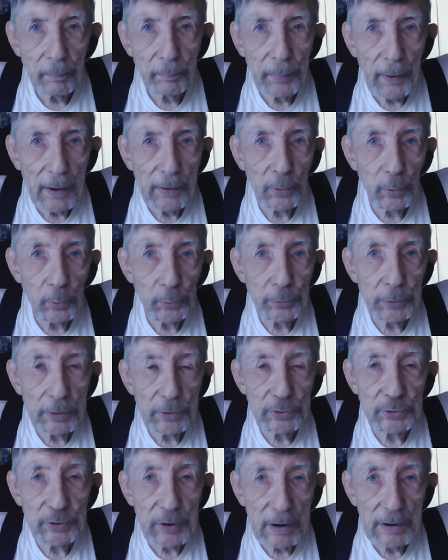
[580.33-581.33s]
by
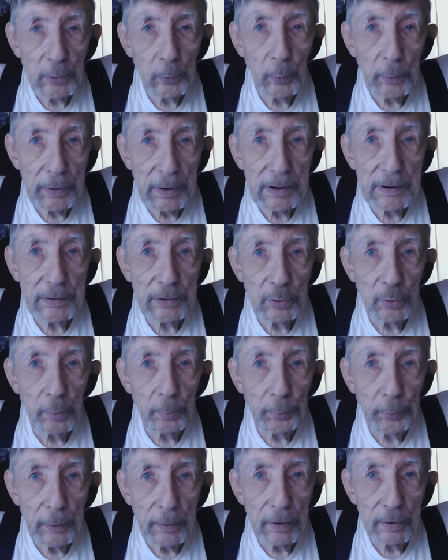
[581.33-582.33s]
using genuine ink in
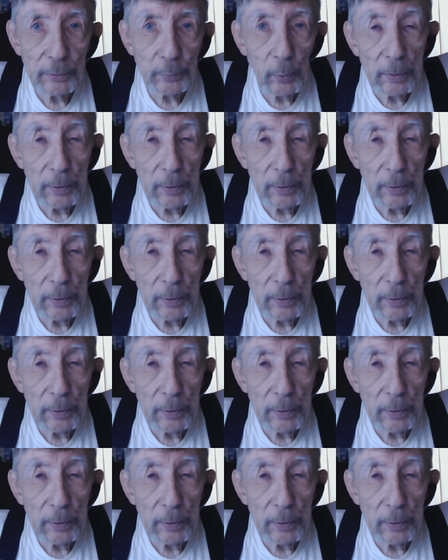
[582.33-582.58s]
your printers,